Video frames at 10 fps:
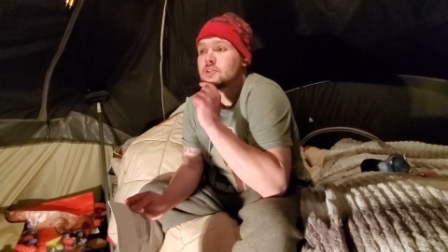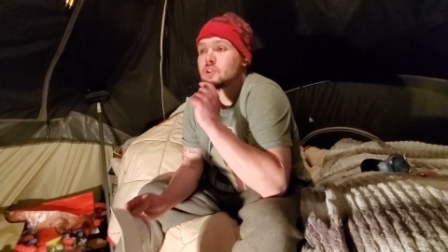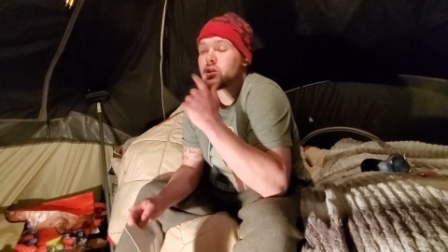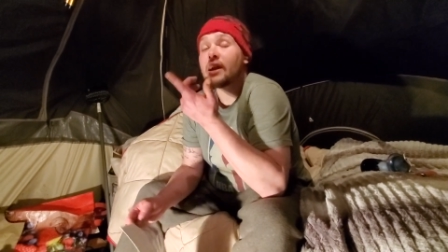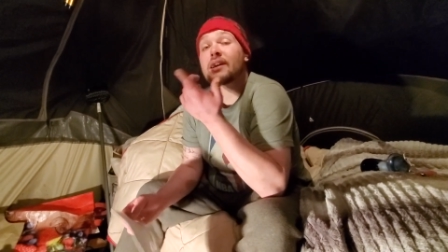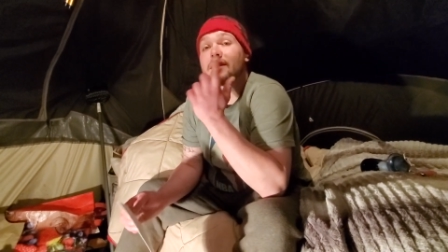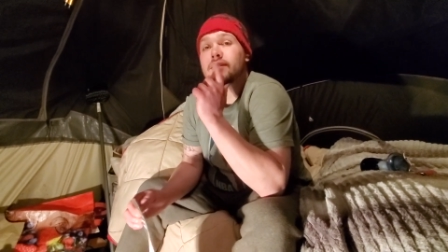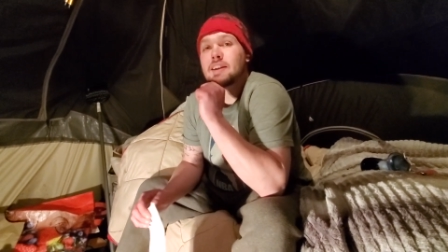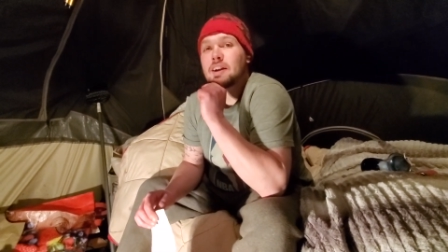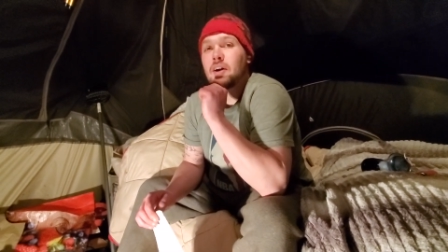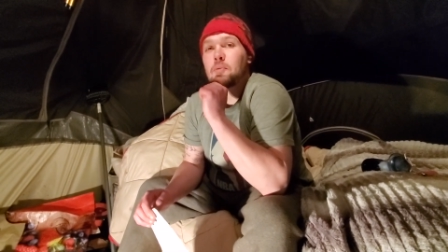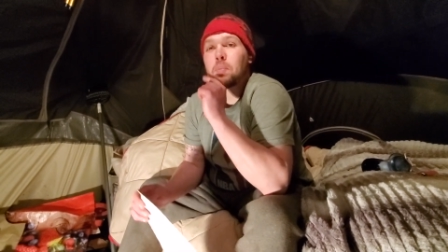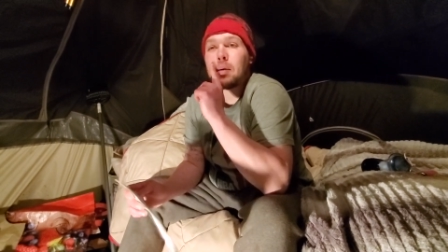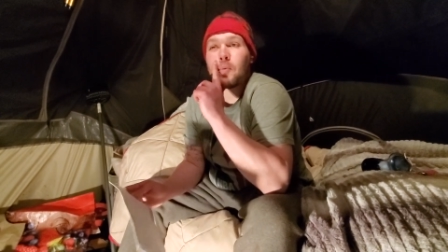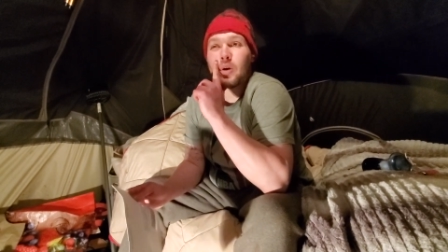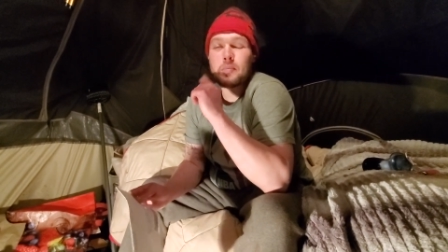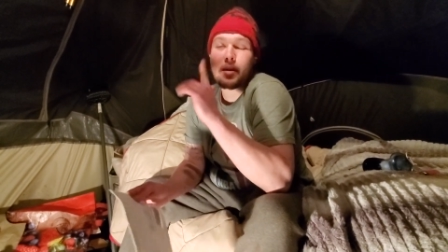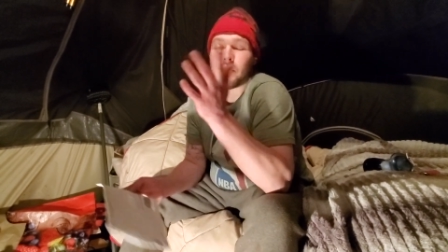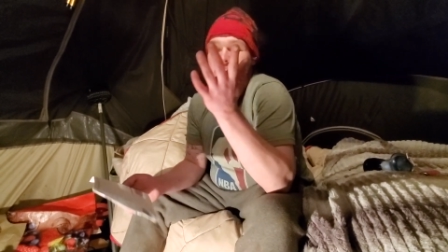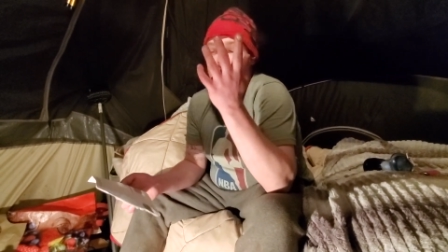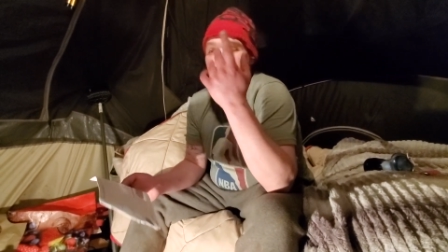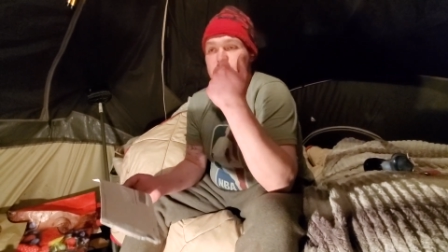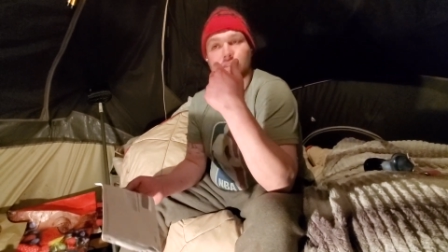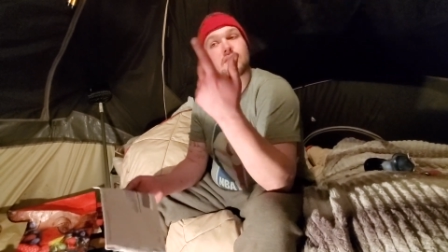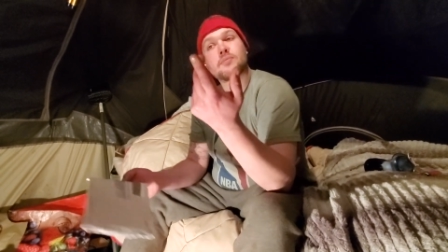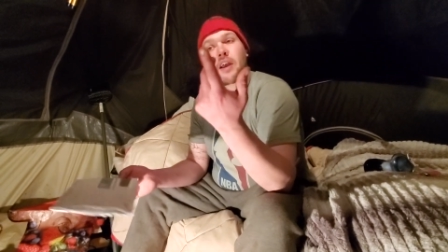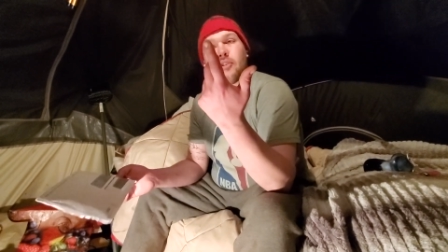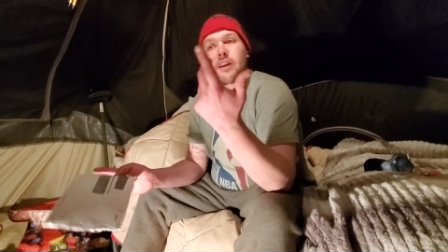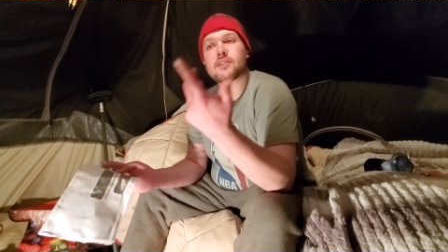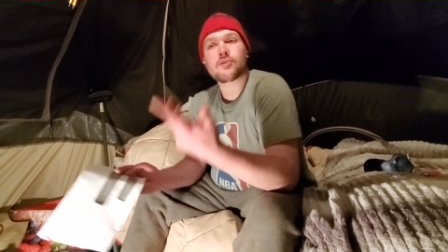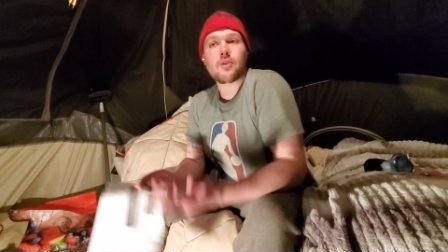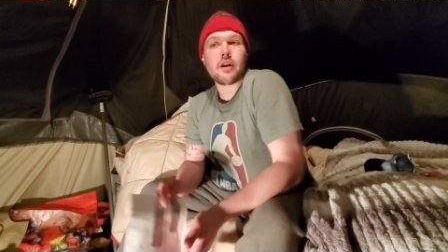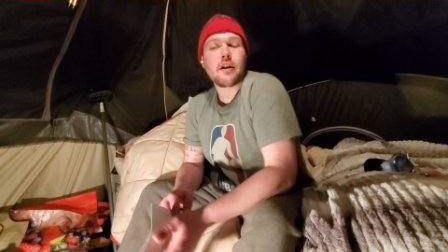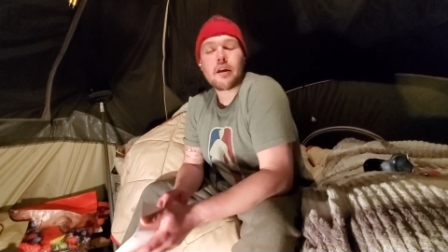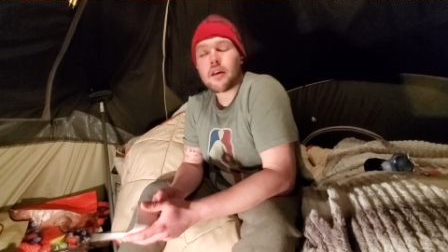Until I can, you know, my one of my biggest obstacles is my credit score.